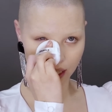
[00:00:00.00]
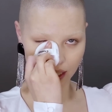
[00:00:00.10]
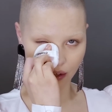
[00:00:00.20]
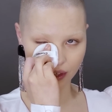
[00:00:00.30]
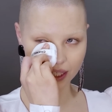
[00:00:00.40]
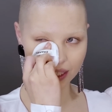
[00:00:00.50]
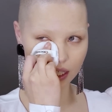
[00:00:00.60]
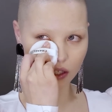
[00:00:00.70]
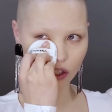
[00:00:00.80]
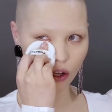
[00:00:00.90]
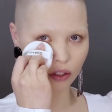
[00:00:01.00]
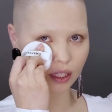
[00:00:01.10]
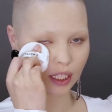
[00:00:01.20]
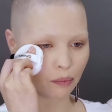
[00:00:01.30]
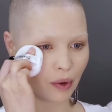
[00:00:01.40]
Now, this is not
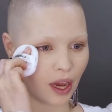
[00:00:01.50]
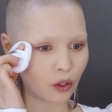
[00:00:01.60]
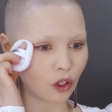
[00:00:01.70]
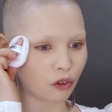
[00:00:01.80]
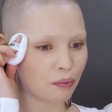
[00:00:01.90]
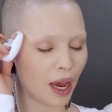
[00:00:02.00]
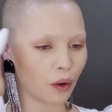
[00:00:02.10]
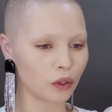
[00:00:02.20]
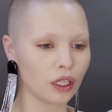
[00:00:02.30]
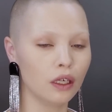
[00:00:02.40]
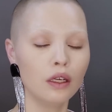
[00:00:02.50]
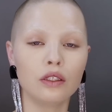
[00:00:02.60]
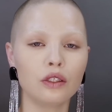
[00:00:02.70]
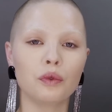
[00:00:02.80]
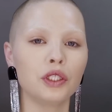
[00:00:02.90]
the amount of powder
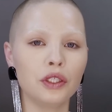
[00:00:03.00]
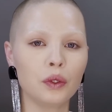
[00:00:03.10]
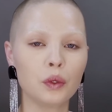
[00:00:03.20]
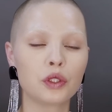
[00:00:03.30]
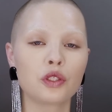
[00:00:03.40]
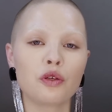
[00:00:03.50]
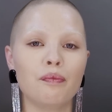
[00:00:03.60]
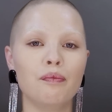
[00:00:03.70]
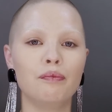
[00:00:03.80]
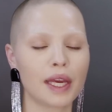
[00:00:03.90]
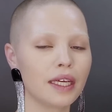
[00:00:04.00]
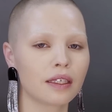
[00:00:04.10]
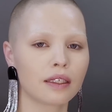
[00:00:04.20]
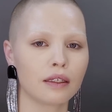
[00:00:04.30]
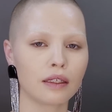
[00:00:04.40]
you would use to
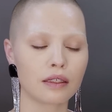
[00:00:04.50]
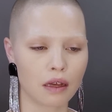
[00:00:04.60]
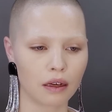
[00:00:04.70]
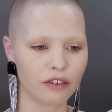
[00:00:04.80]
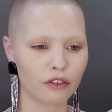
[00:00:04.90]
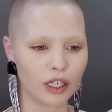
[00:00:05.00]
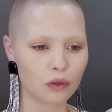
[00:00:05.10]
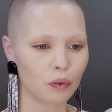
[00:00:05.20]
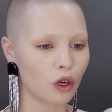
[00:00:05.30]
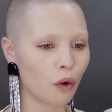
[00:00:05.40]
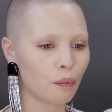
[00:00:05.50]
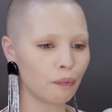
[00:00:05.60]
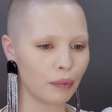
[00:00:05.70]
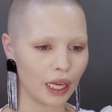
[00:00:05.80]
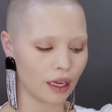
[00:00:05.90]
bake an entire face. We're
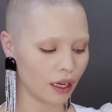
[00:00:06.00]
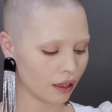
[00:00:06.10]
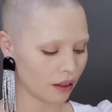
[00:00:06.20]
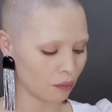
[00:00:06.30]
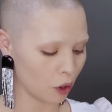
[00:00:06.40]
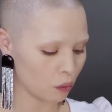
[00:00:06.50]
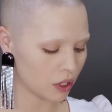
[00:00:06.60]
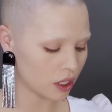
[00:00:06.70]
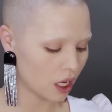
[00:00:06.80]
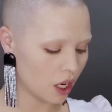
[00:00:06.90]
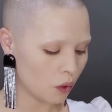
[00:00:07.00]
not baking at the moment.